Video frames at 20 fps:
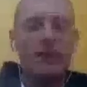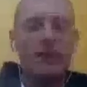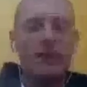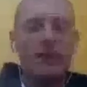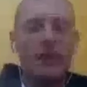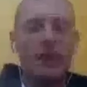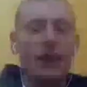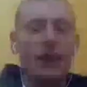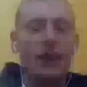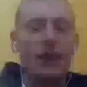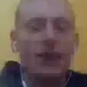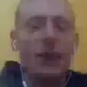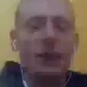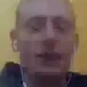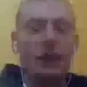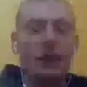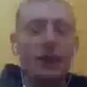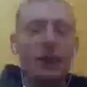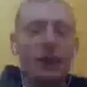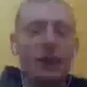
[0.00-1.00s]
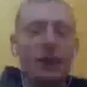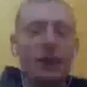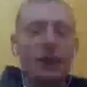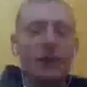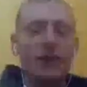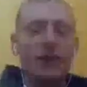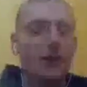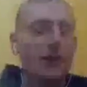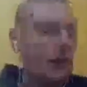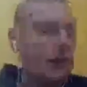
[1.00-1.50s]
Okay, you can,
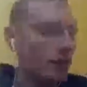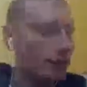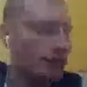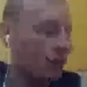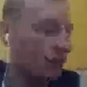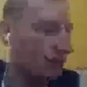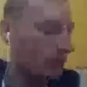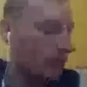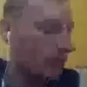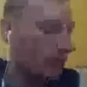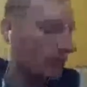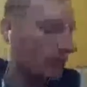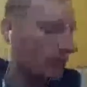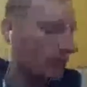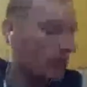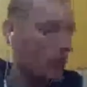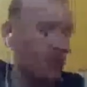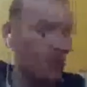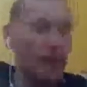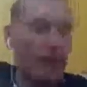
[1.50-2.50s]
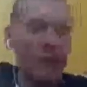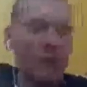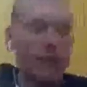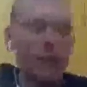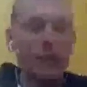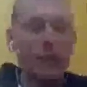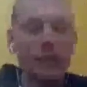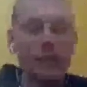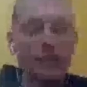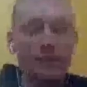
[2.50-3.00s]
uh, some time
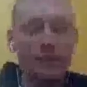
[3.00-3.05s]
now.